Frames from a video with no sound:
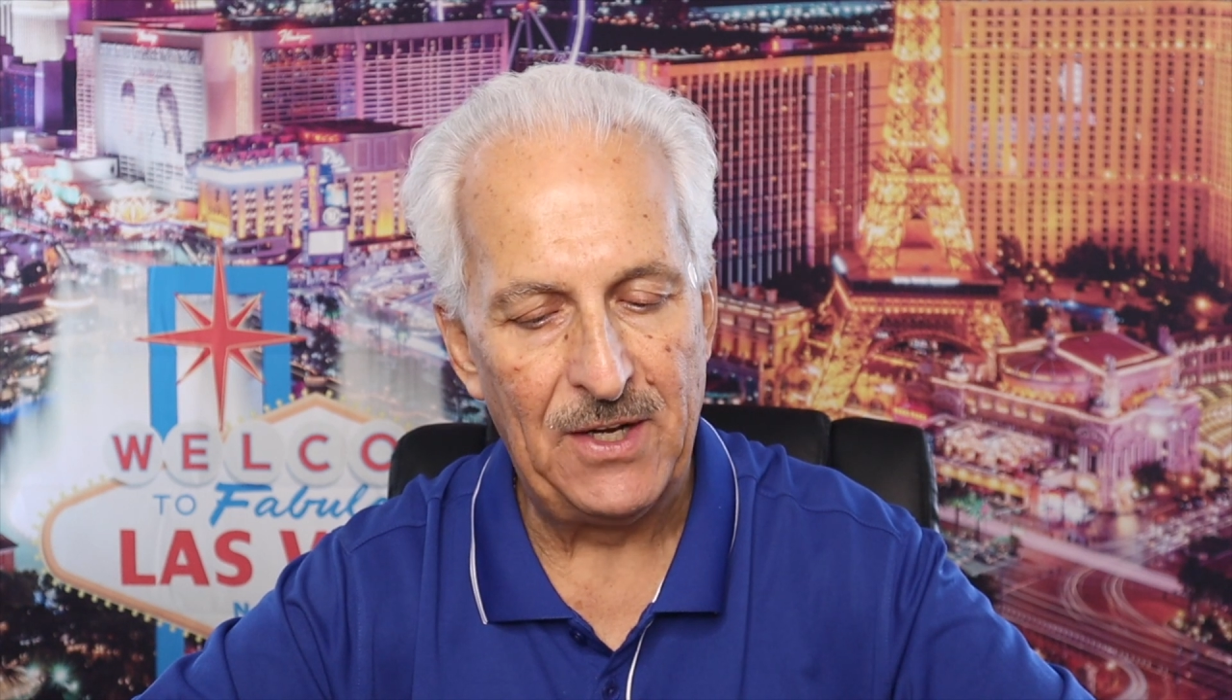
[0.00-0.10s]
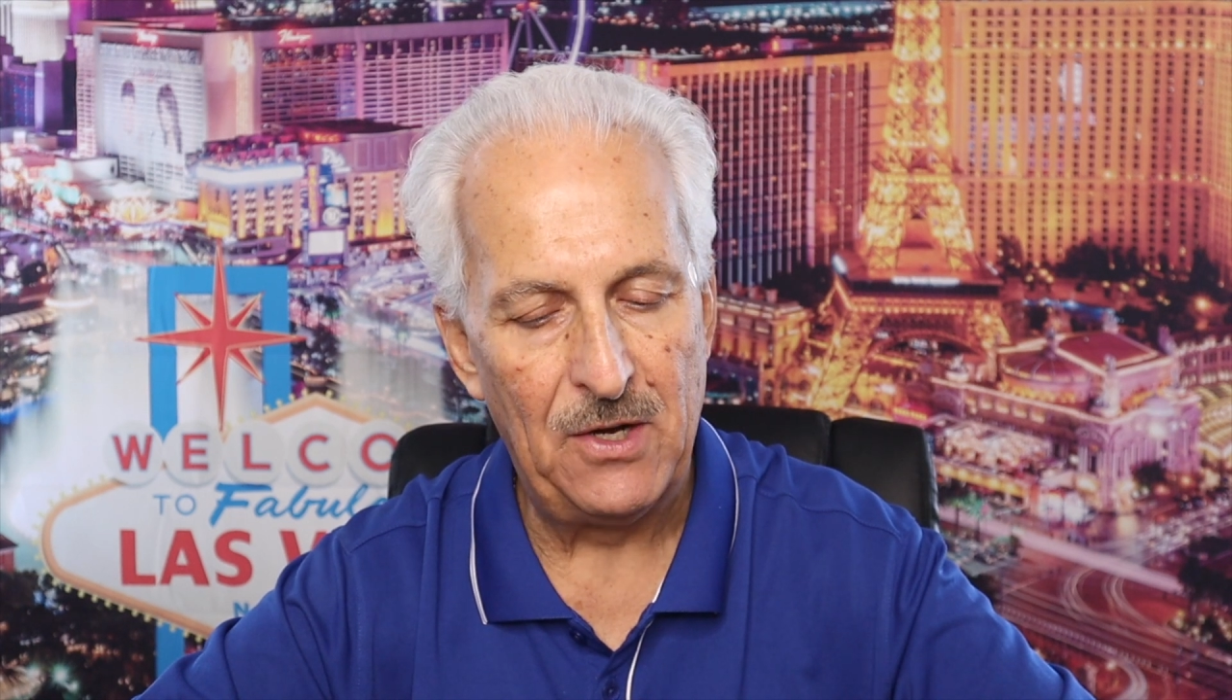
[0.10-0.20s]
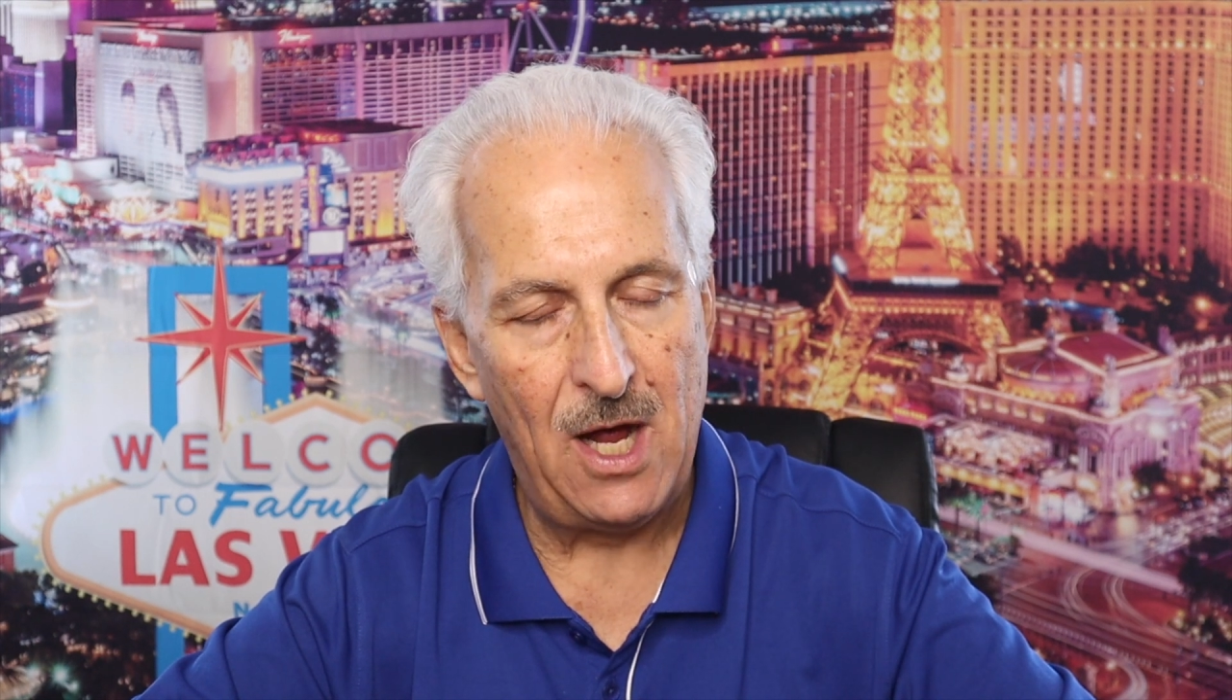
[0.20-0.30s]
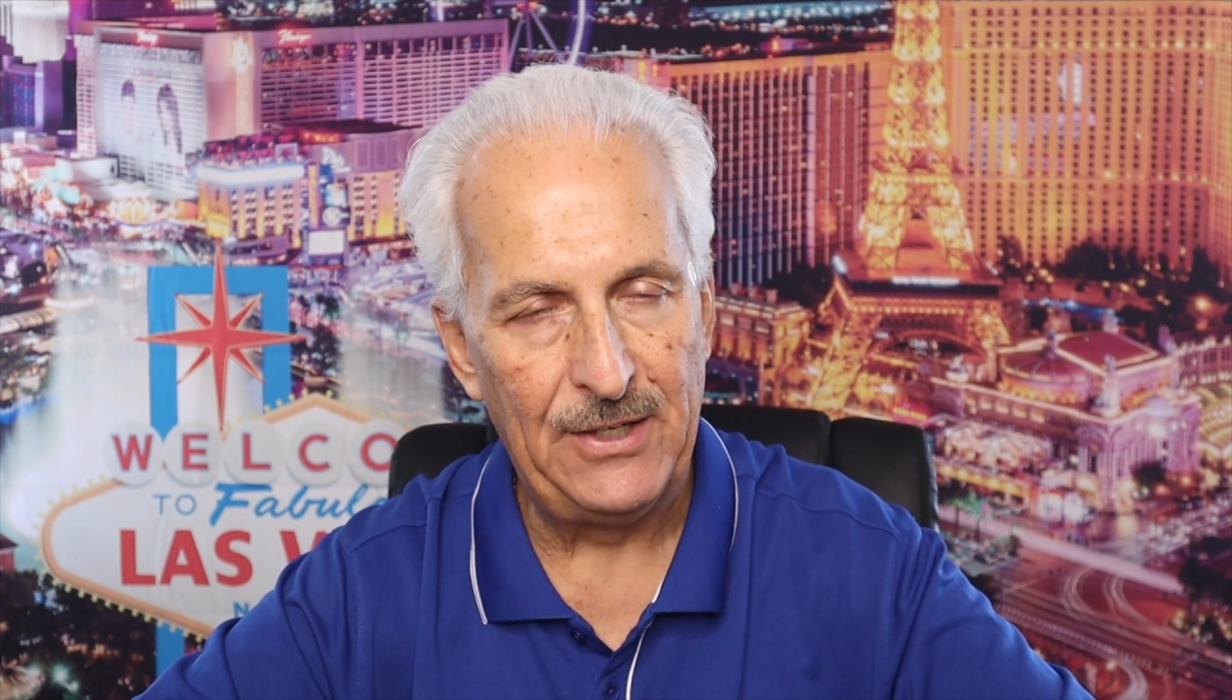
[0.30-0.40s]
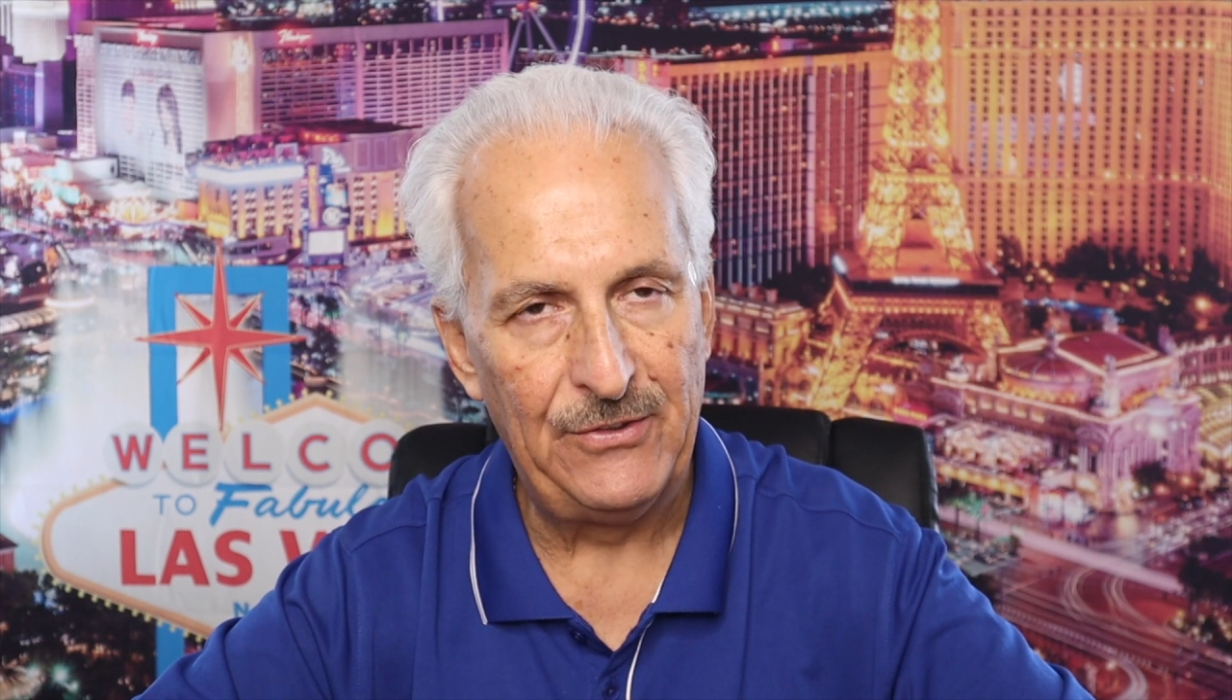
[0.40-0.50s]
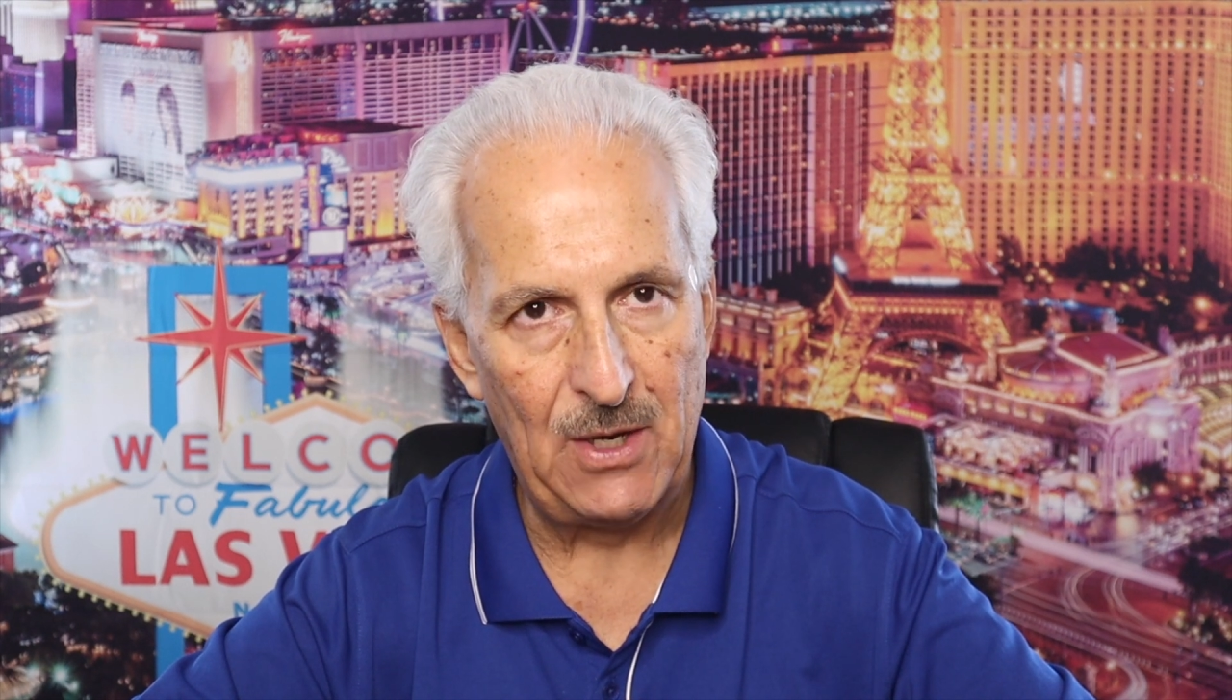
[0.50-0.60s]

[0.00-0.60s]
in August,